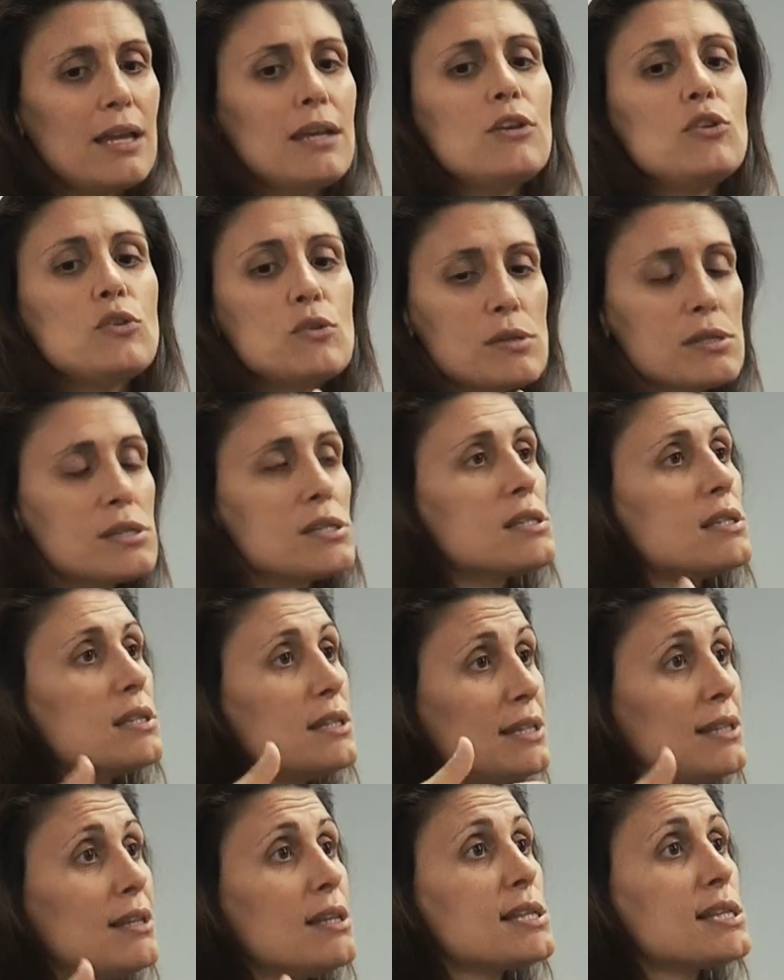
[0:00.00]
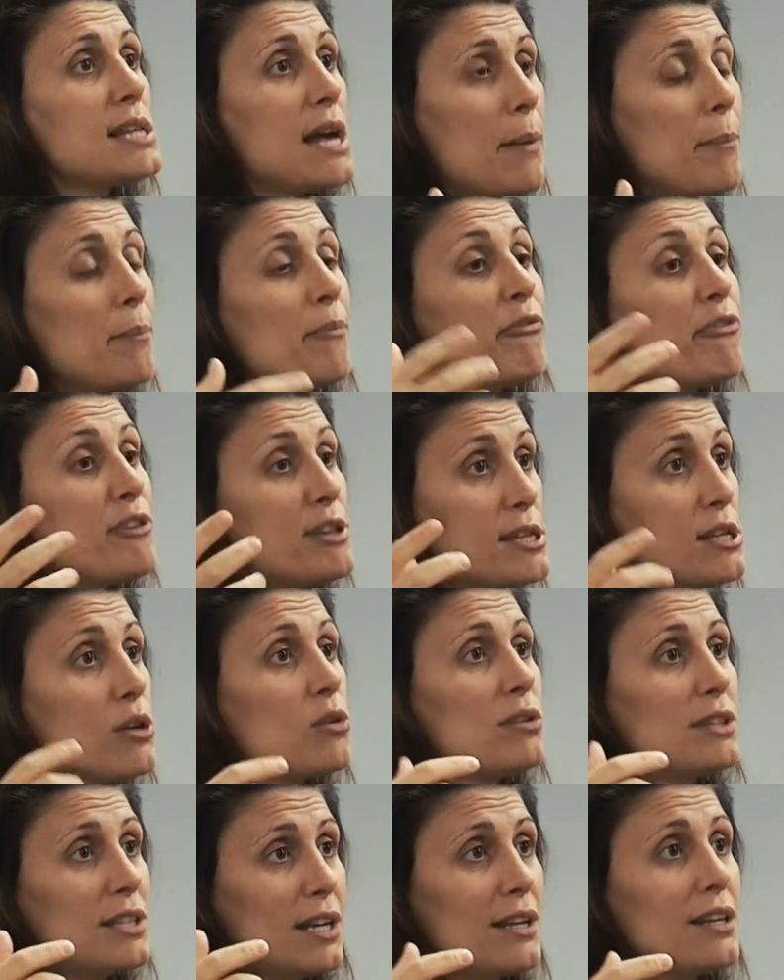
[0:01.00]
use some
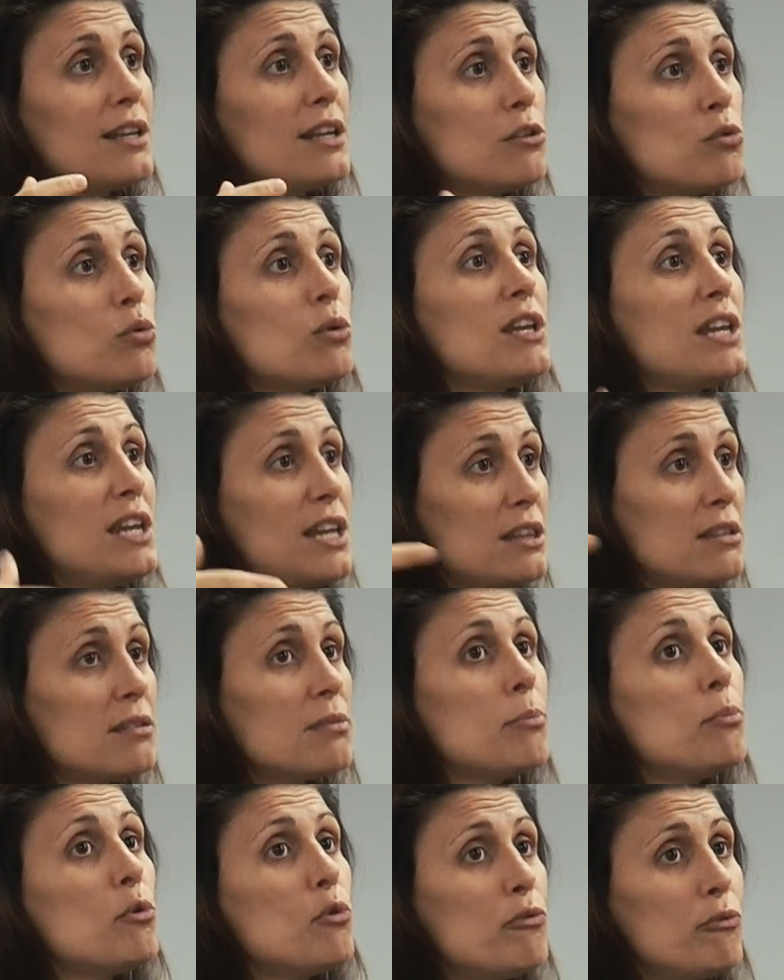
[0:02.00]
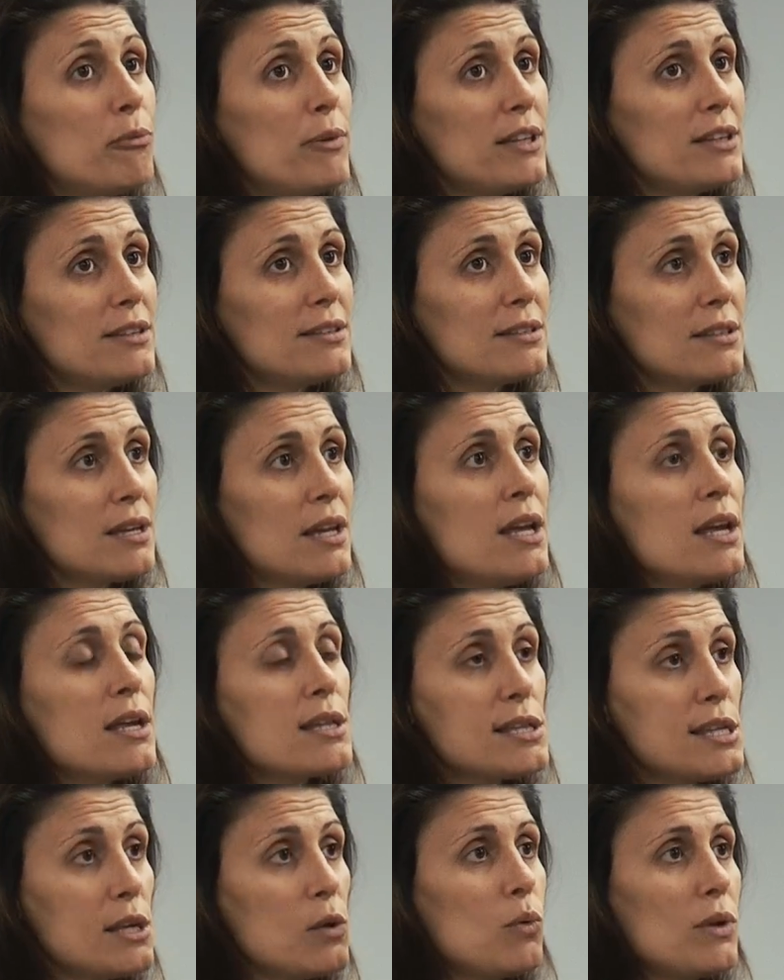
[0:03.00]
physical technique to create movement
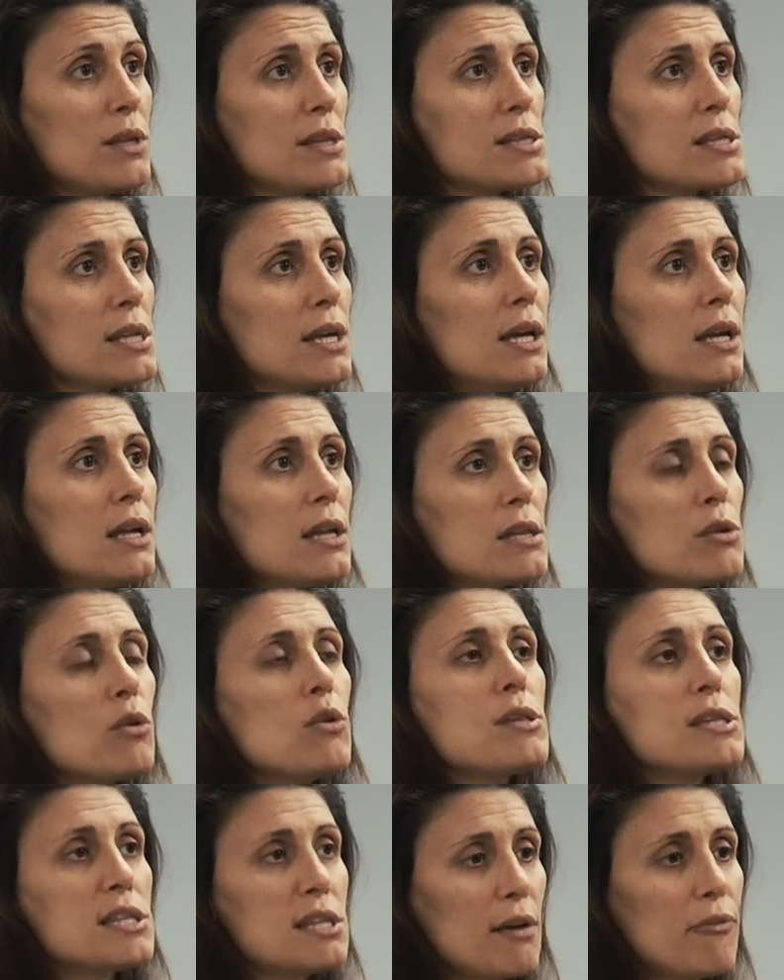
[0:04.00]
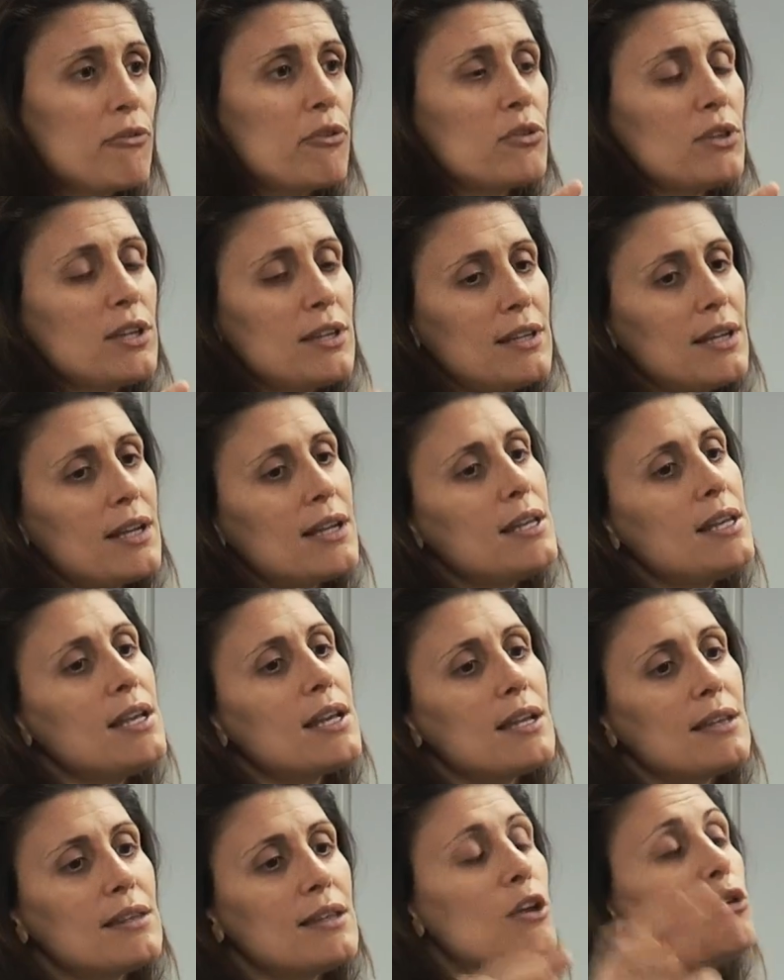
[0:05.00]
sequence. So you start from the
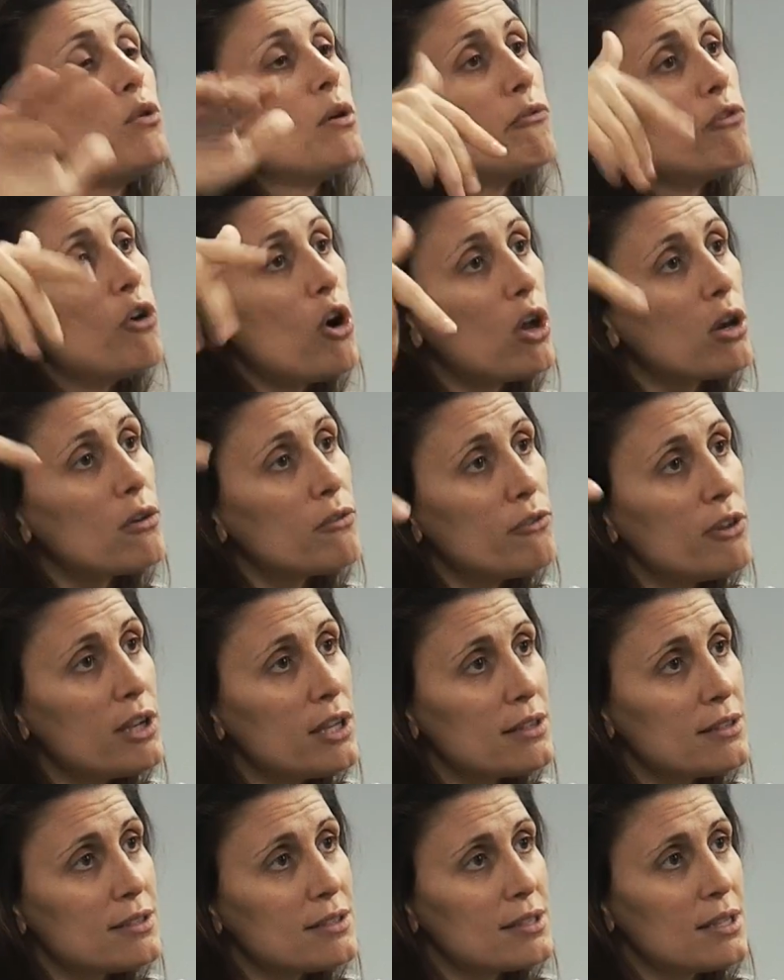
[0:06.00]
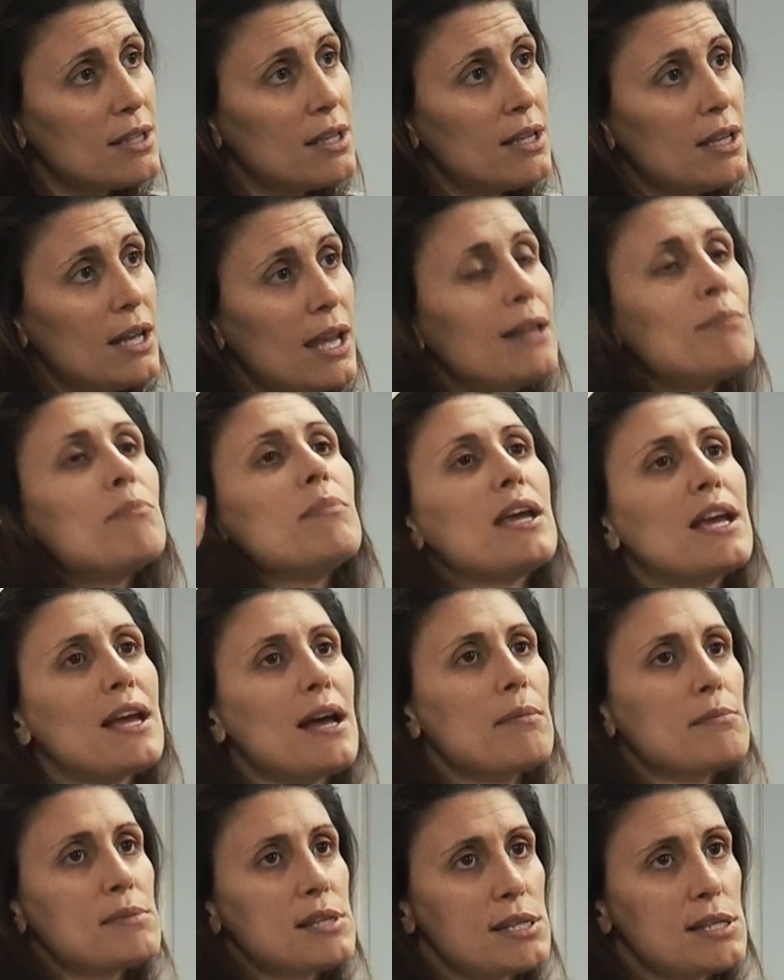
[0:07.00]
technique, and then you evolve it, and
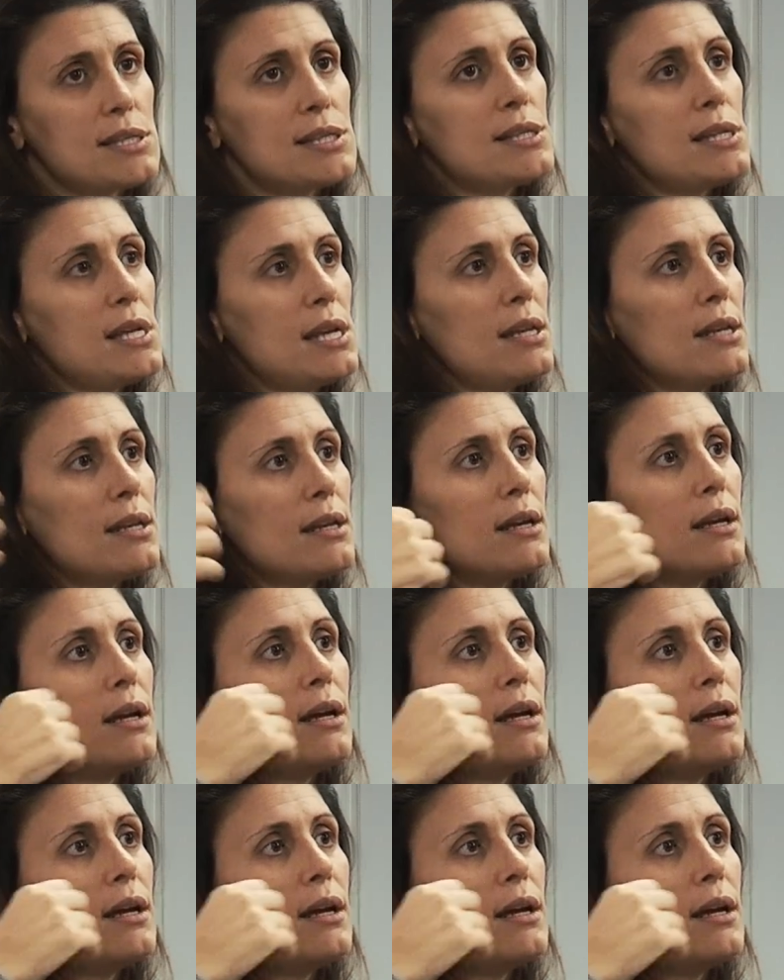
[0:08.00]
becomes a scene.